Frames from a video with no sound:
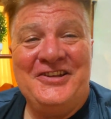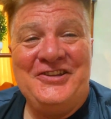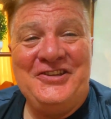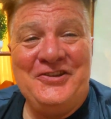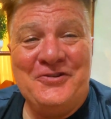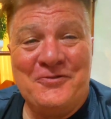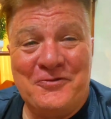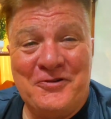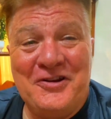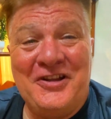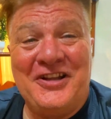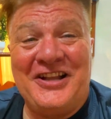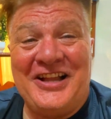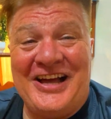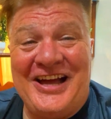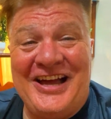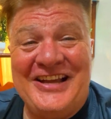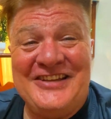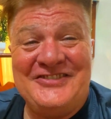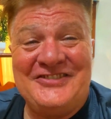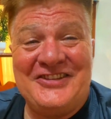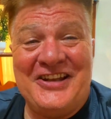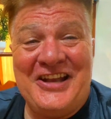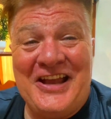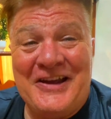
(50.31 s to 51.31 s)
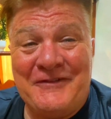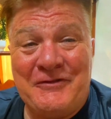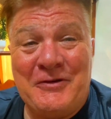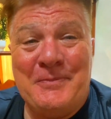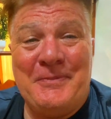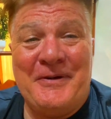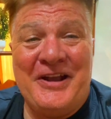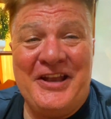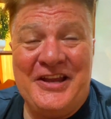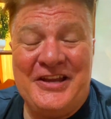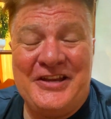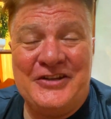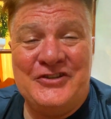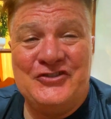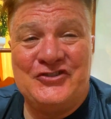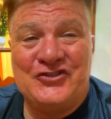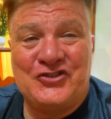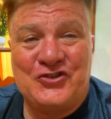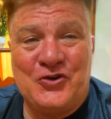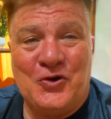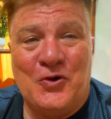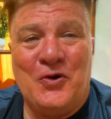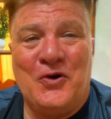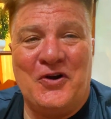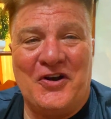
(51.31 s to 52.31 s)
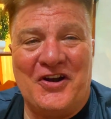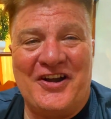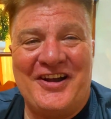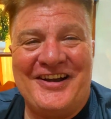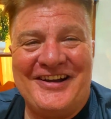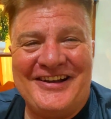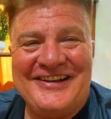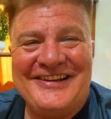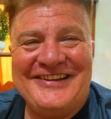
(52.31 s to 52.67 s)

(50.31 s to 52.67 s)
you realize that everybody can score.